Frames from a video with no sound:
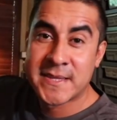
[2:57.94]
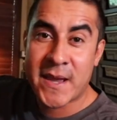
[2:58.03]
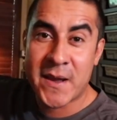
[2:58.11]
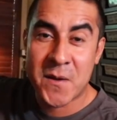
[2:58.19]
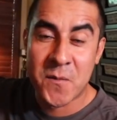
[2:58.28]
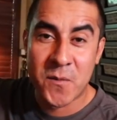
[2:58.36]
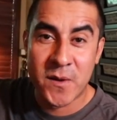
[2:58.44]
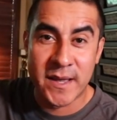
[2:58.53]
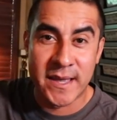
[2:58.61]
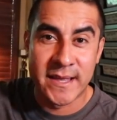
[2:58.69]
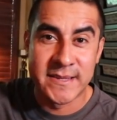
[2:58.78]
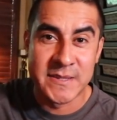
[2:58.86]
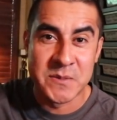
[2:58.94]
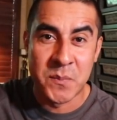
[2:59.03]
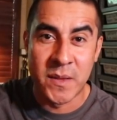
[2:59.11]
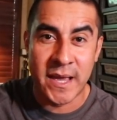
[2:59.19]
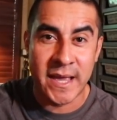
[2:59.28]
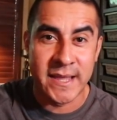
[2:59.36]
Tiger Woods is
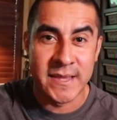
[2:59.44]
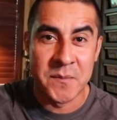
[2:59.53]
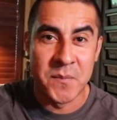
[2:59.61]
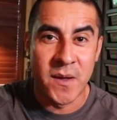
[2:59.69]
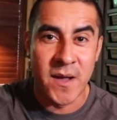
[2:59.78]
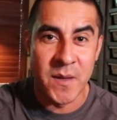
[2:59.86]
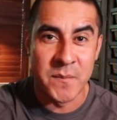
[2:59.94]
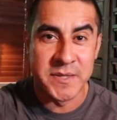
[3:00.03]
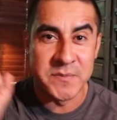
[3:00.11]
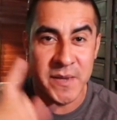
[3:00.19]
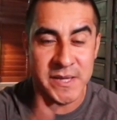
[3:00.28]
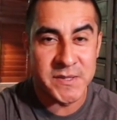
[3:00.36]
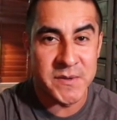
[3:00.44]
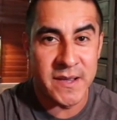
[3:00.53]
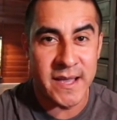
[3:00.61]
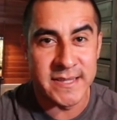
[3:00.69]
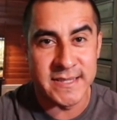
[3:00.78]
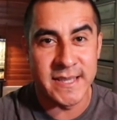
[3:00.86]
playing at the Bahamas. Make sure you
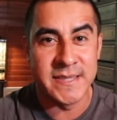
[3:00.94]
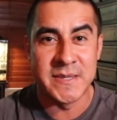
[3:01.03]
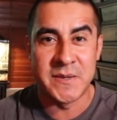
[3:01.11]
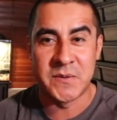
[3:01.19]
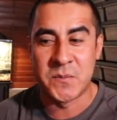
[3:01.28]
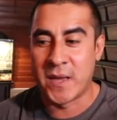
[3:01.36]
guys stay tuned,